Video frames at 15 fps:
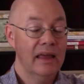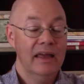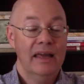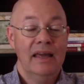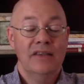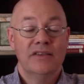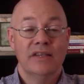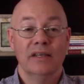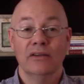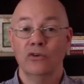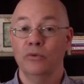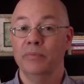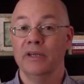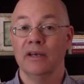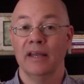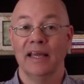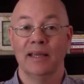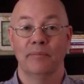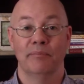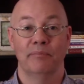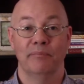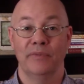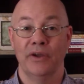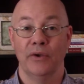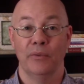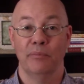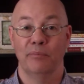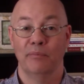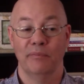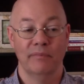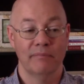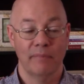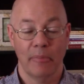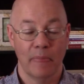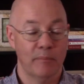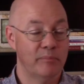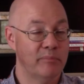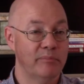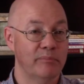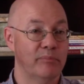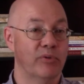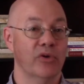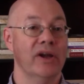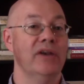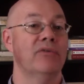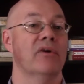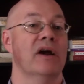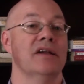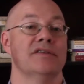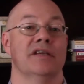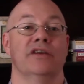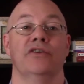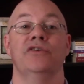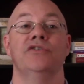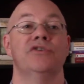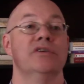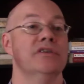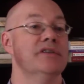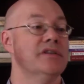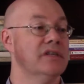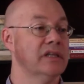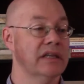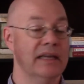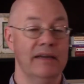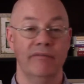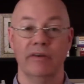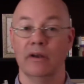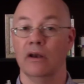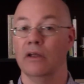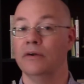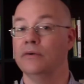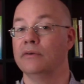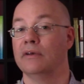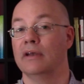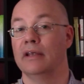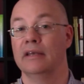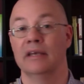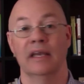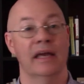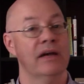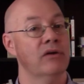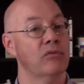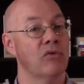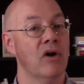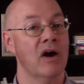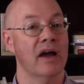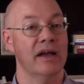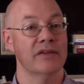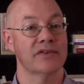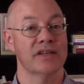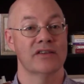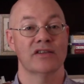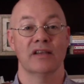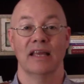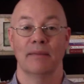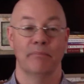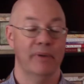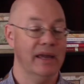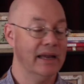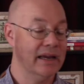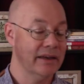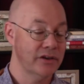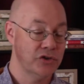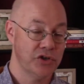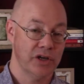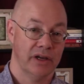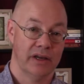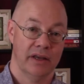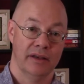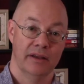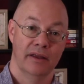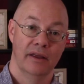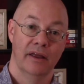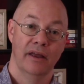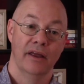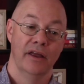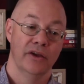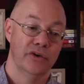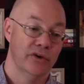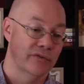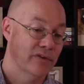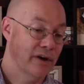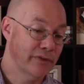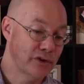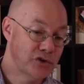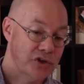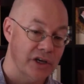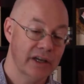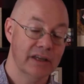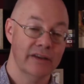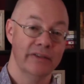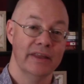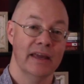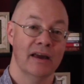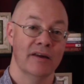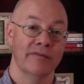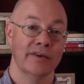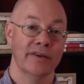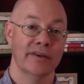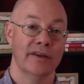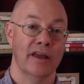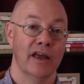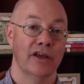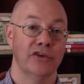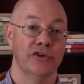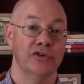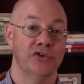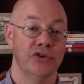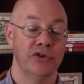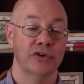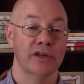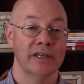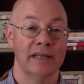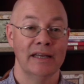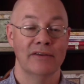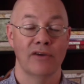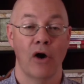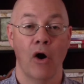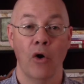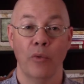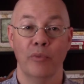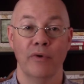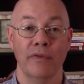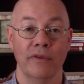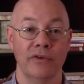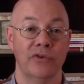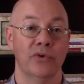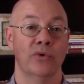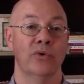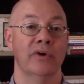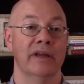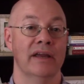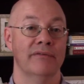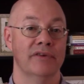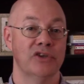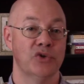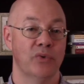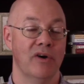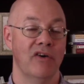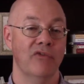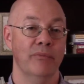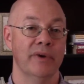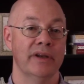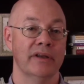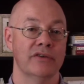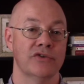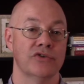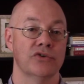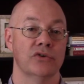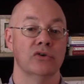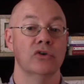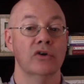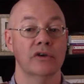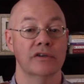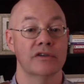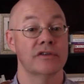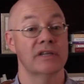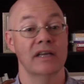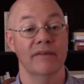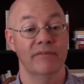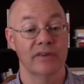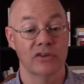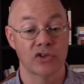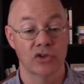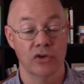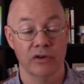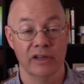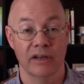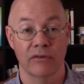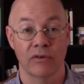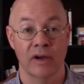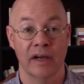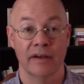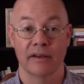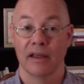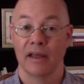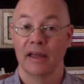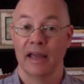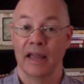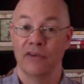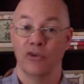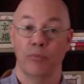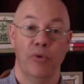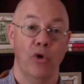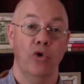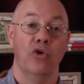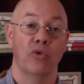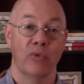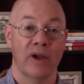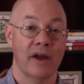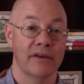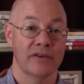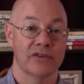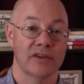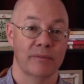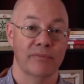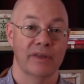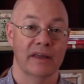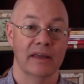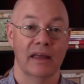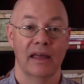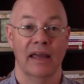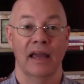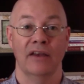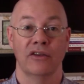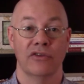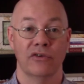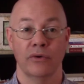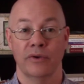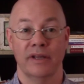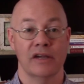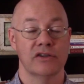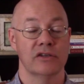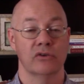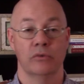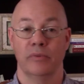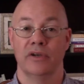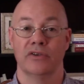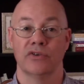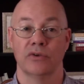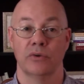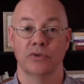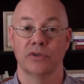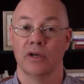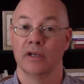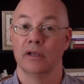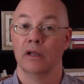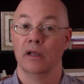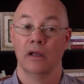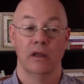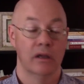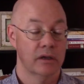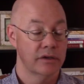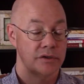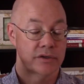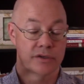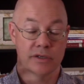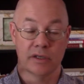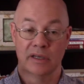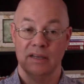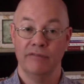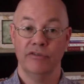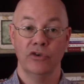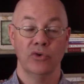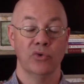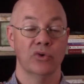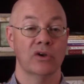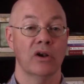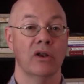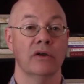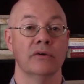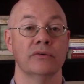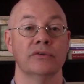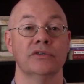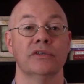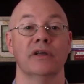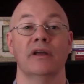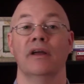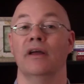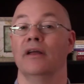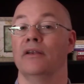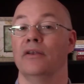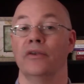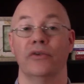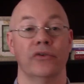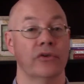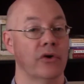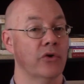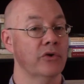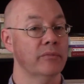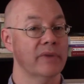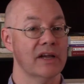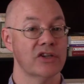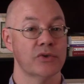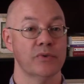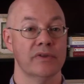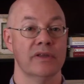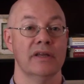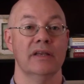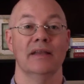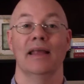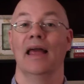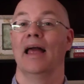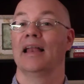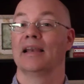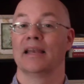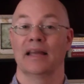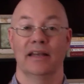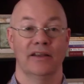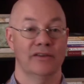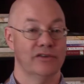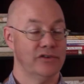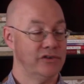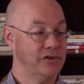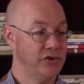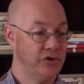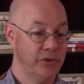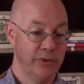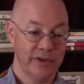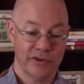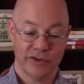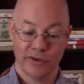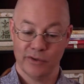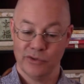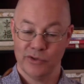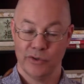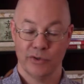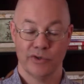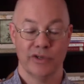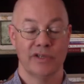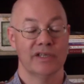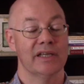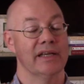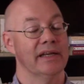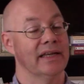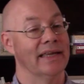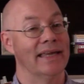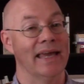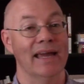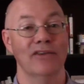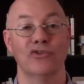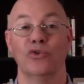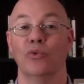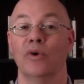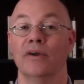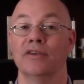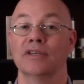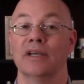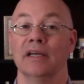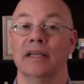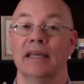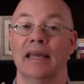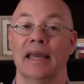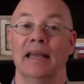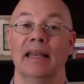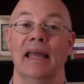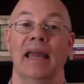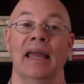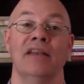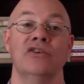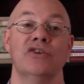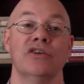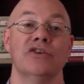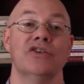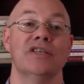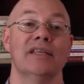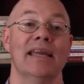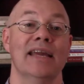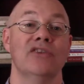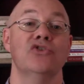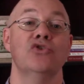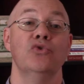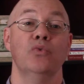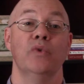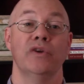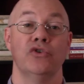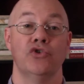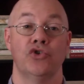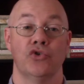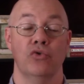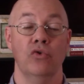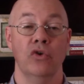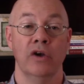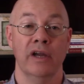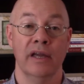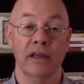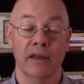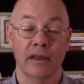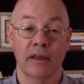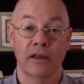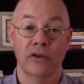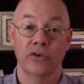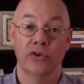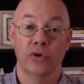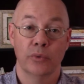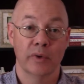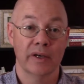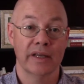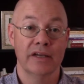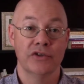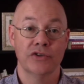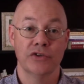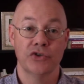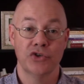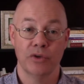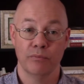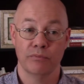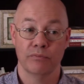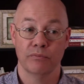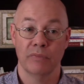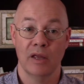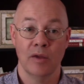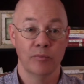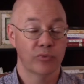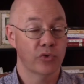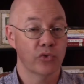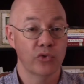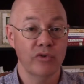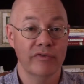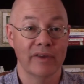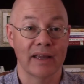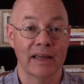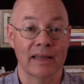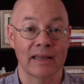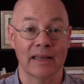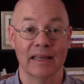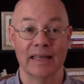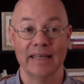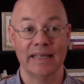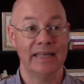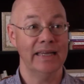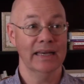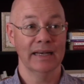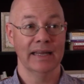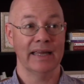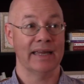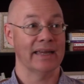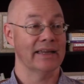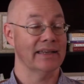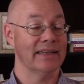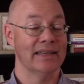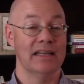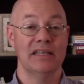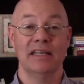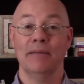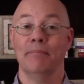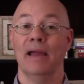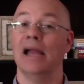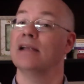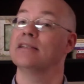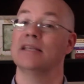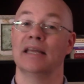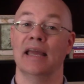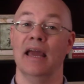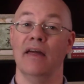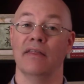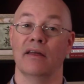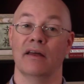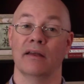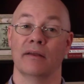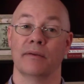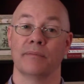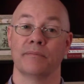It's a little bit like, bread rising. You just leave it alone, let it rise. It's like baking a chicken. You've got the chicken in the oven. You do not need to open the door every 12 minutes to look to see if it is cooking right and to poke around at something and to throw an extra little bit of salt on. Just leave the door closed. Don't mess with it. Let it stew in its own juices. Let it get to where it's going to get, and just get to enjoy your relationship improving, healing, knitting back together.